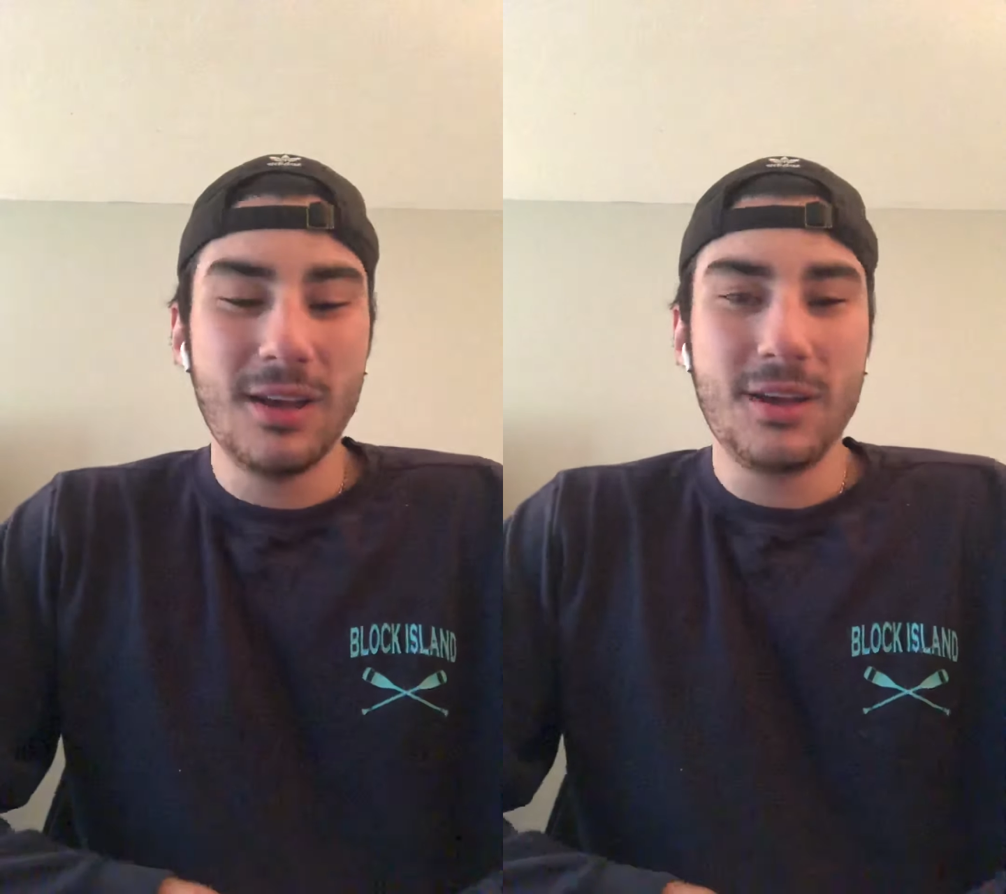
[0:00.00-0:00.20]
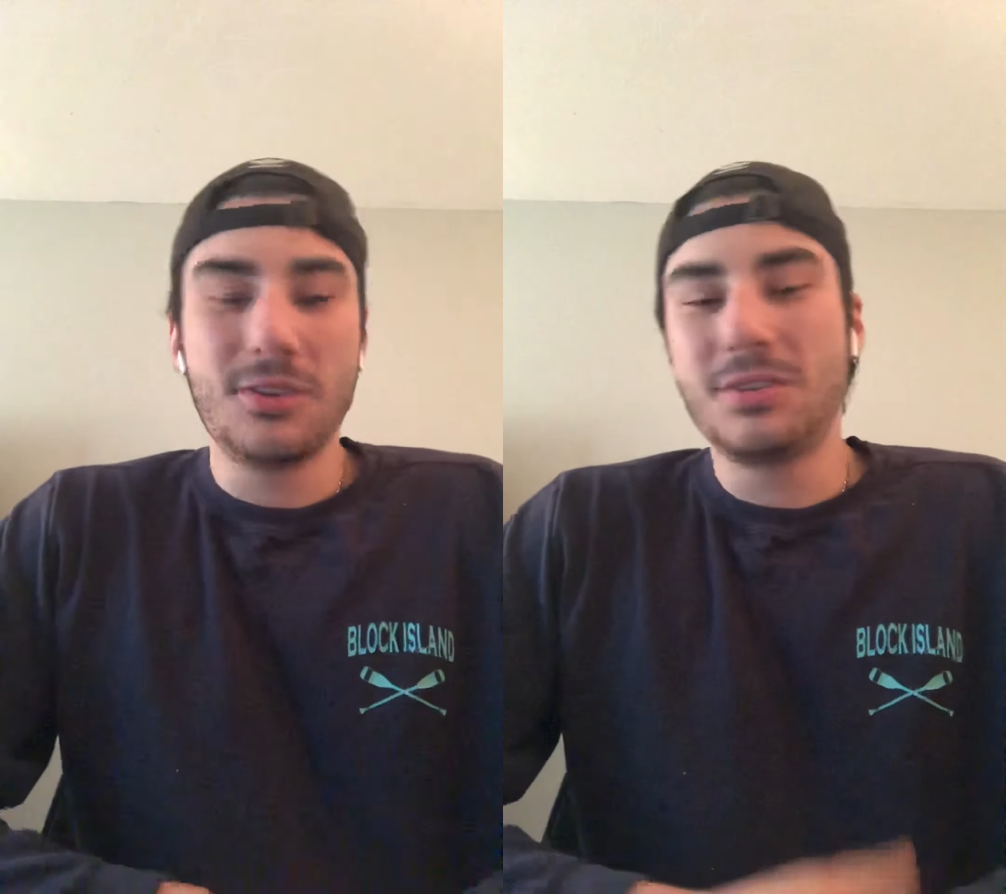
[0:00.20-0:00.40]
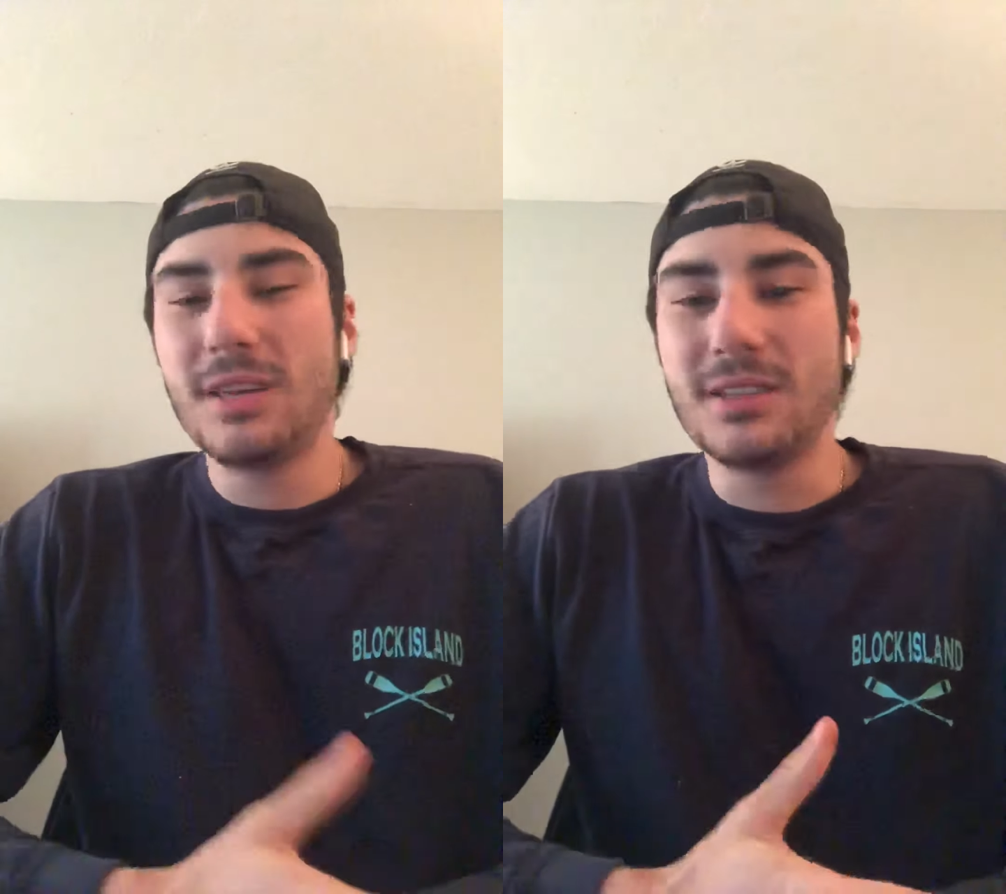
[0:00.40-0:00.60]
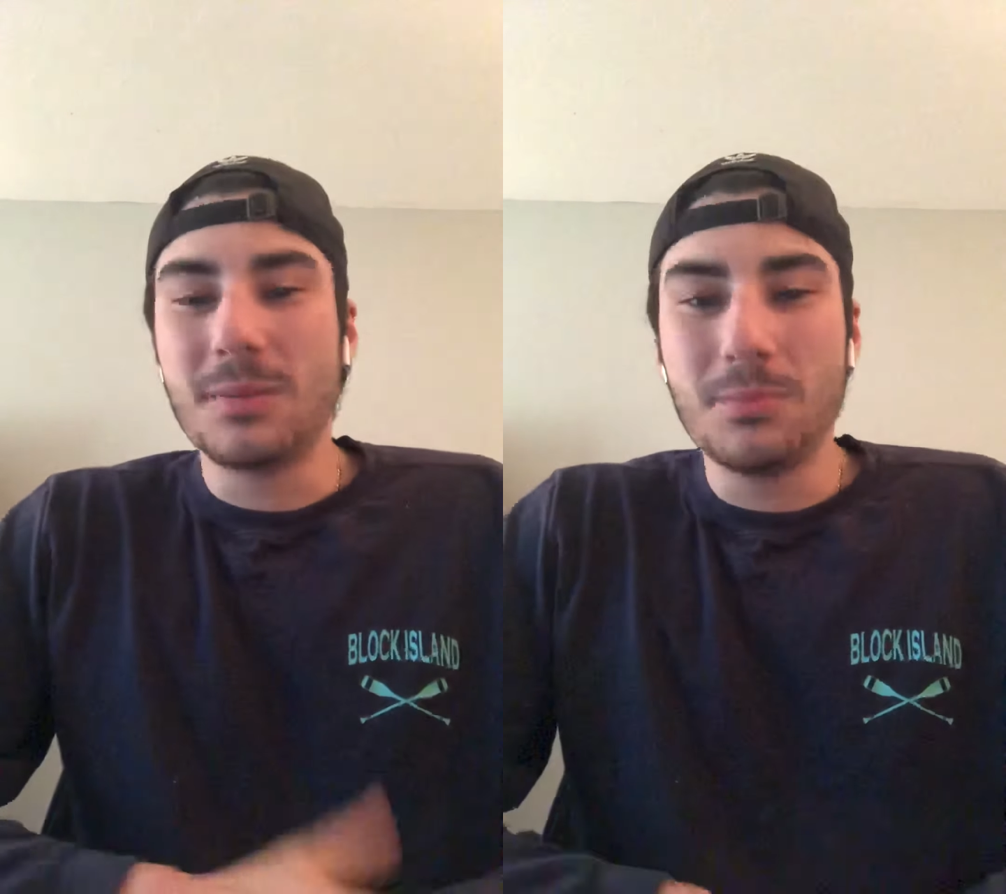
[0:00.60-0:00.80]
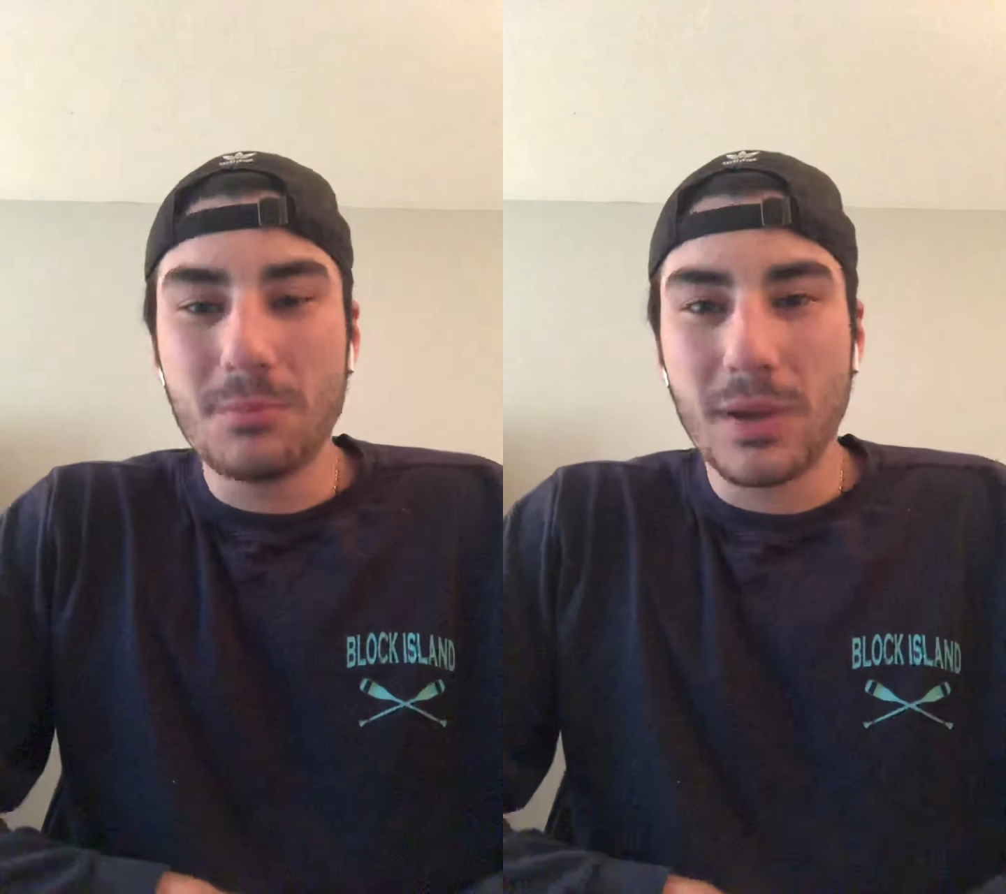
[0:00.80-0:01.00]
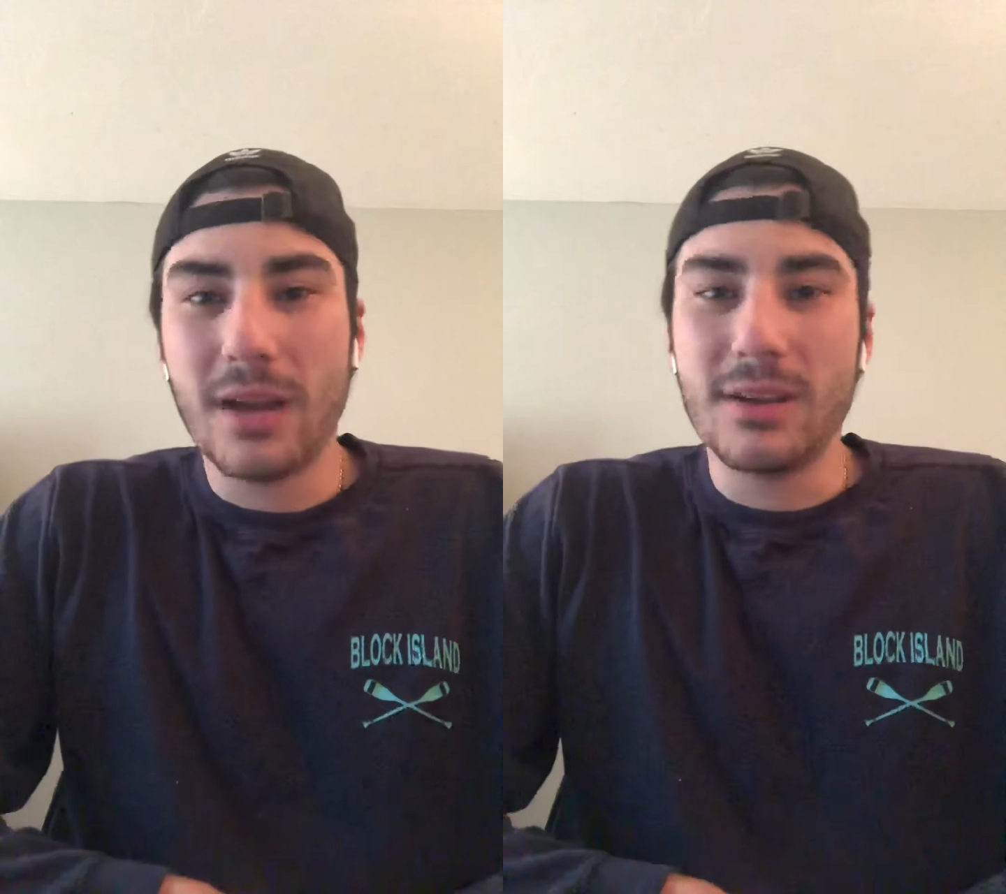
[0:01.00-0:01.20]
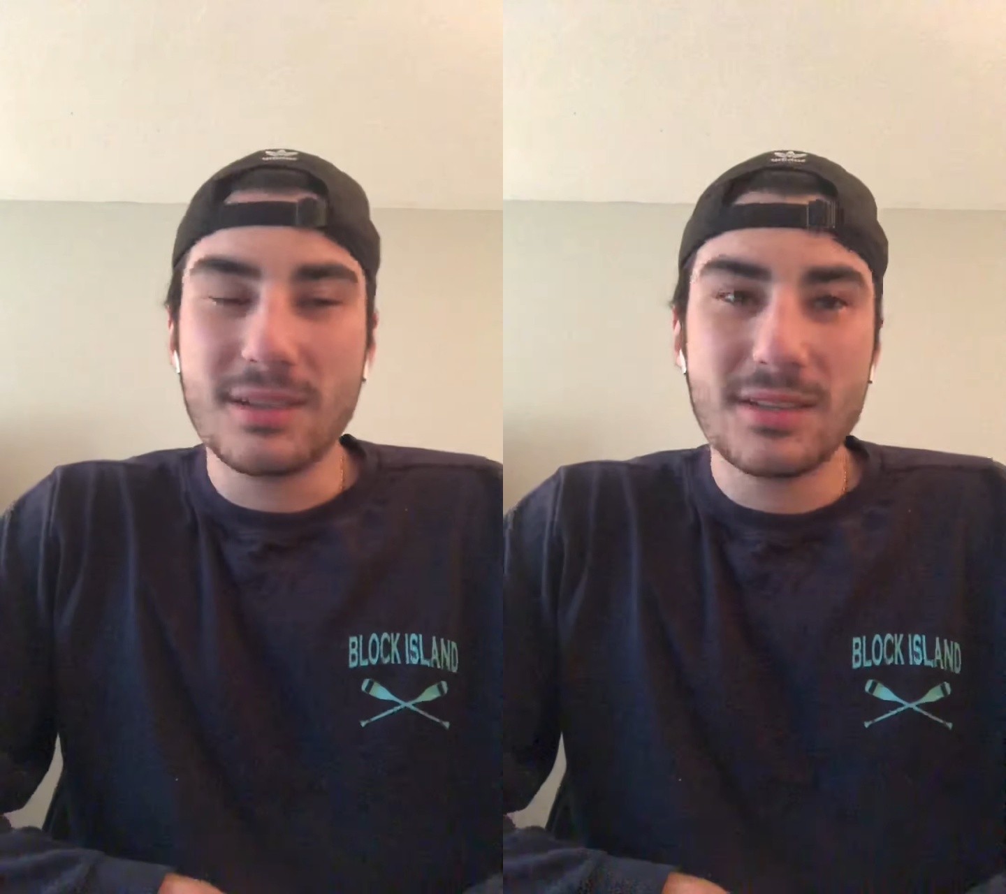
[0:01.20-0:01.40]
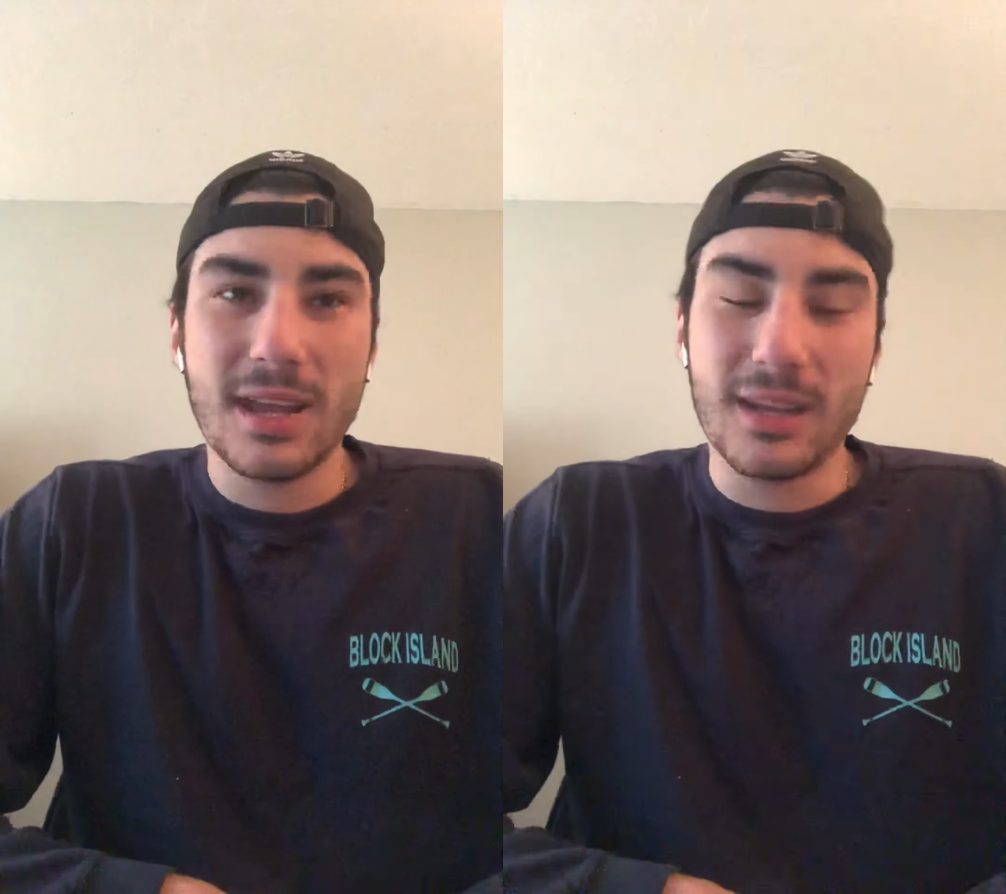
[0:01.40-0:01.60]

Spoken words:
just things that parents